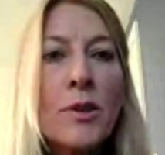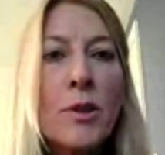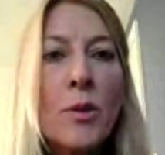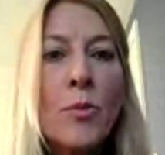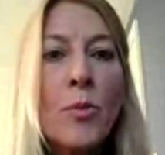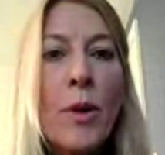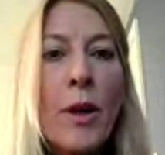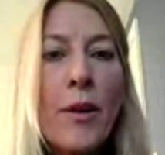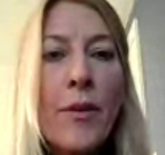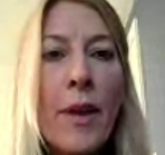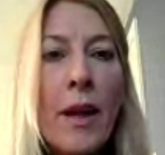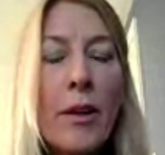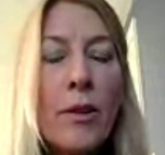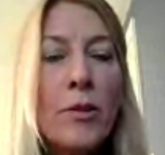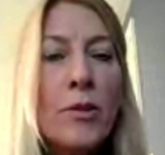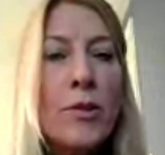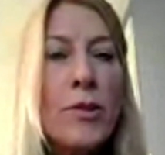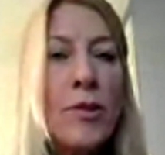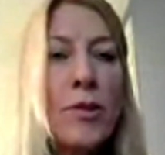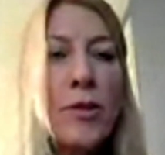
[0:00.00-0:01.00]
somewhere that
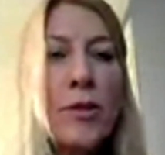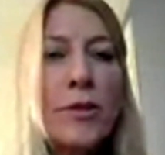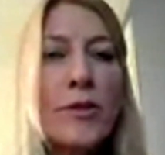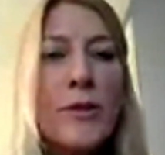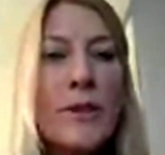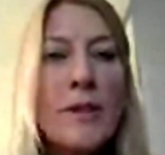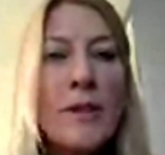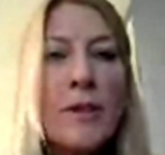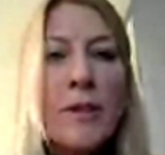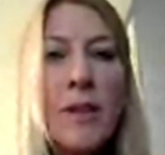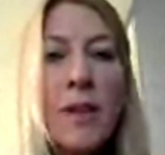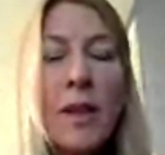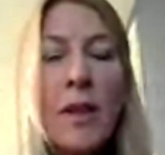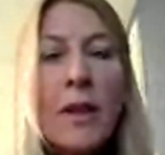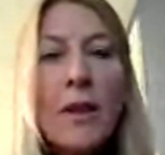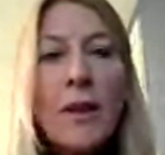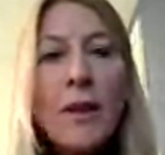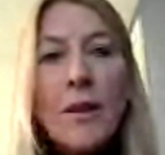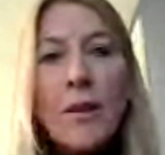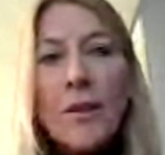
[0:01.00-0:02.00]
could service
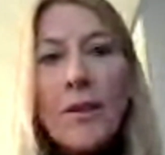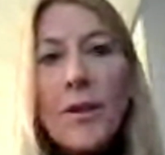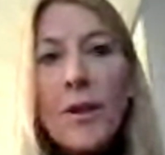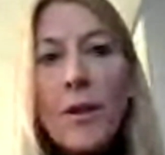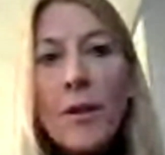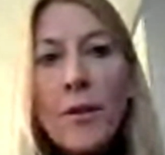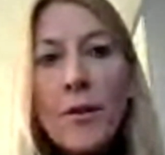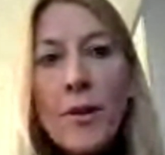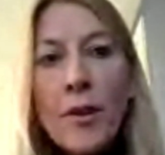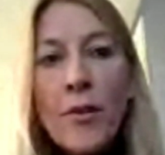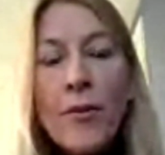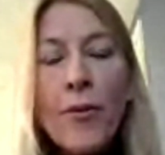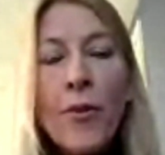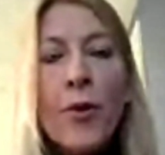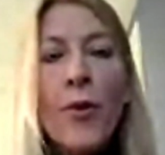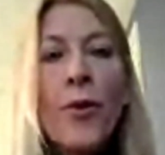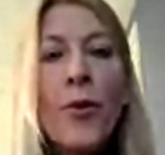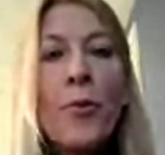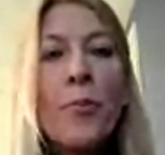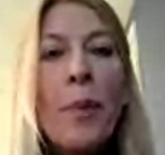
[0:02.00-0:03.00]
the
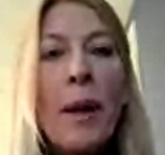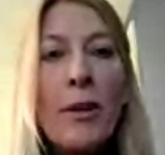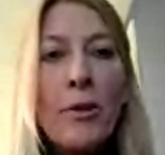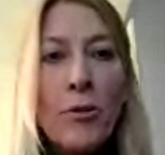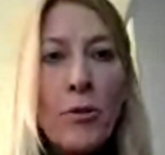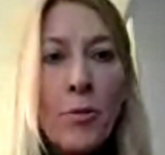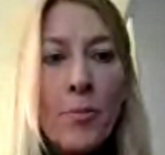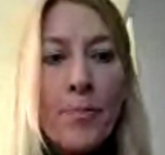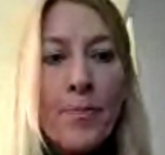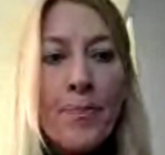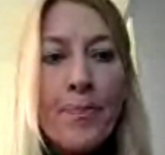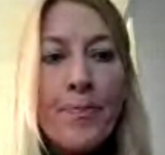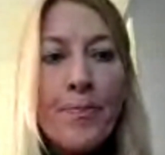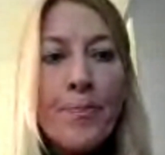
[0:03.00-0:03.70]
full spectrum.